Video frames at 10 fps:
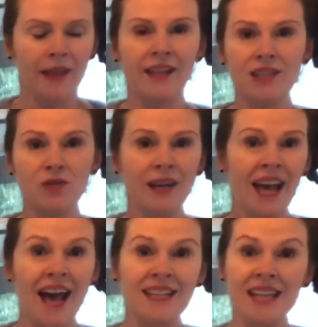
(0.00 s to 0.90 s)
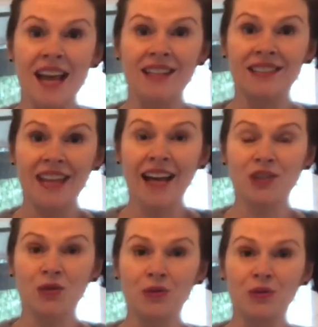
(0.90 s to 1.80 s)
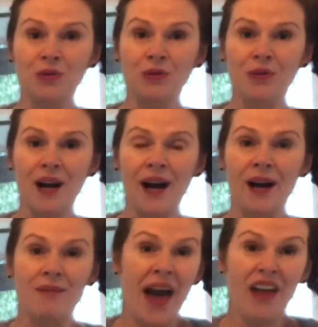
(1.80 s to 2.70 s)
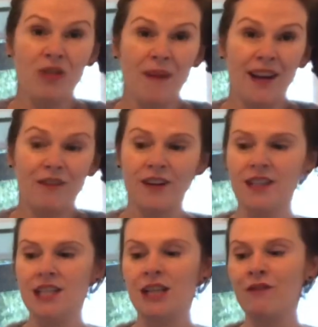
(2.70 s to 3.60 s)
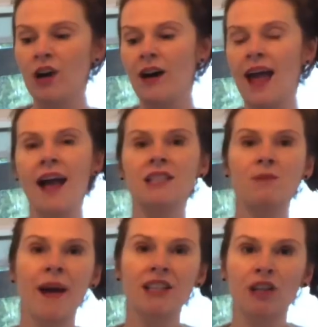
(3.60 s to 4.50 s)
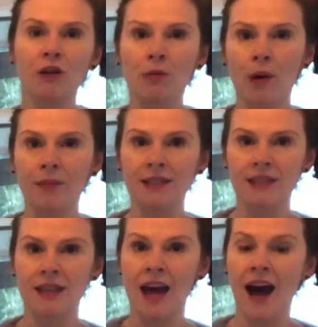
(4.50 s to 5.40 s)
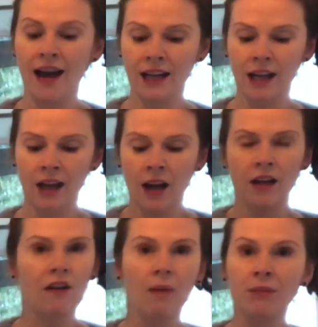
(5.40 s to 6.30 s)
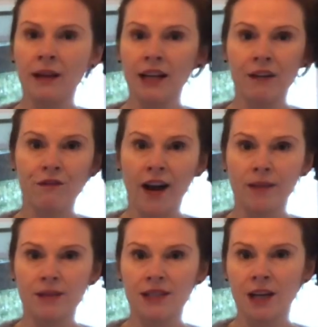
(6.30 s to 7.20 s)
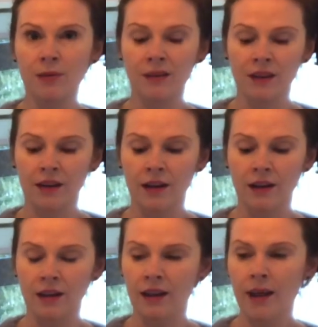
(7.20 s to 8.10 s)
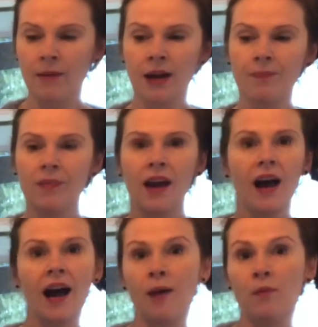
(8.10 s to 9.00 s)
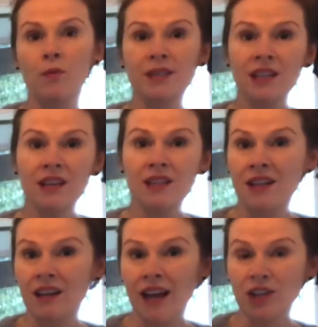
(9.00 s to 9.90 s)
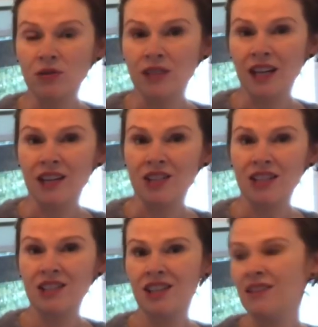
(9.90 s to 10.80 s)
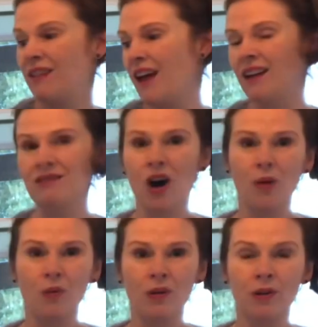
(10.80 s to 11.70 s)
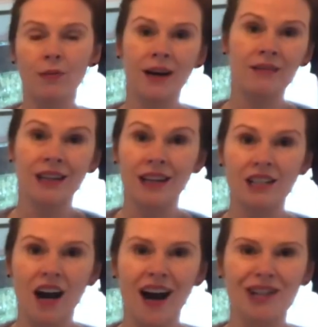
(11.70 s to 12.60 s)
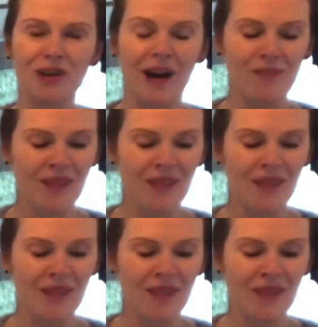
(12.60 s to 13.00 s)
This drink has natural health benefits. You've got antibacterial properties in the honey. You've got plenty of vitamin C with the lemon. Whiskey is a natural decongestant, and hot water, well, you need to hydrate.